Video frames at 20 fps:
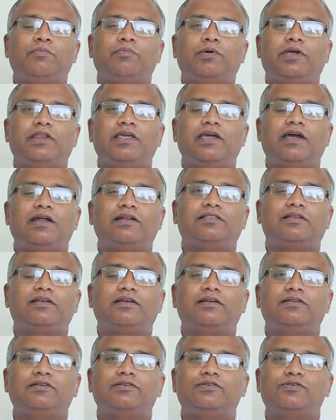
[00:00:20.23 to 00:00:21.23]

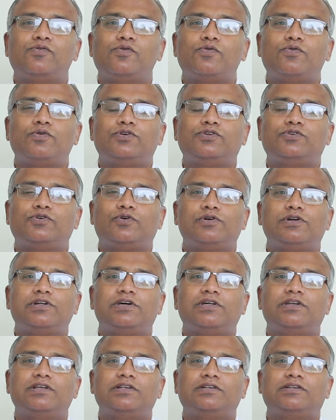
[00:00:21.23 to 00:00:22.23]
Periarthritis
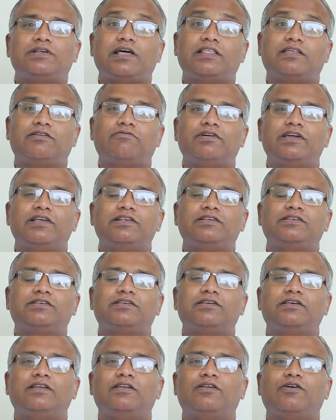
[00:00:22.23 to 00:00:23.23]
shoulder is
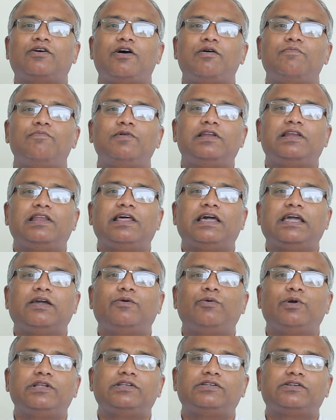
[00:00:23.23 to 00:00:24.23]
otherwise in common
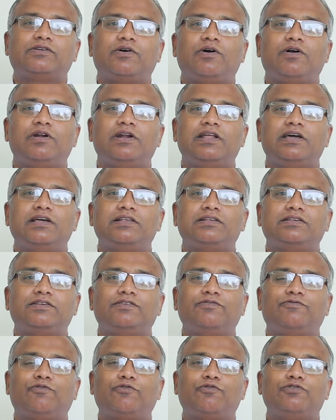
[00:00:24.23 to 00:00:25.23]
language called
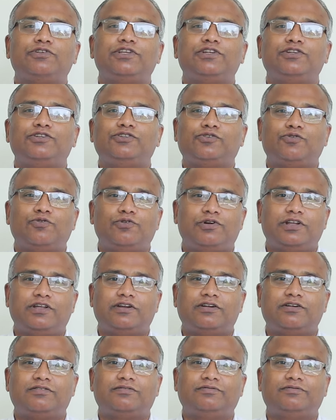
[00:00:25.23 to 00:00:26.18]
as frozen shoulder.